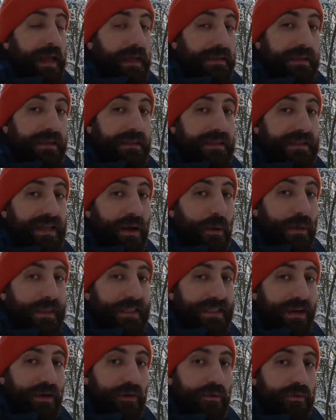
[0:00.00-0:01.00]
And this is how
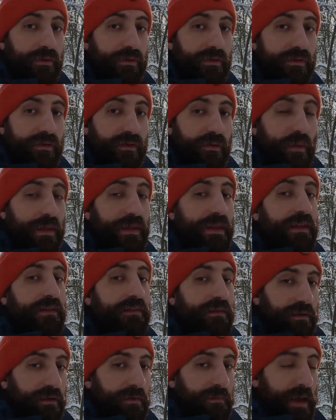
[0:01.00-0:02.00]
it sounds with the
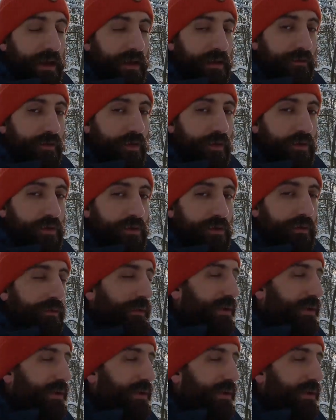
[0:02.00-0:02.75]
internal microphone,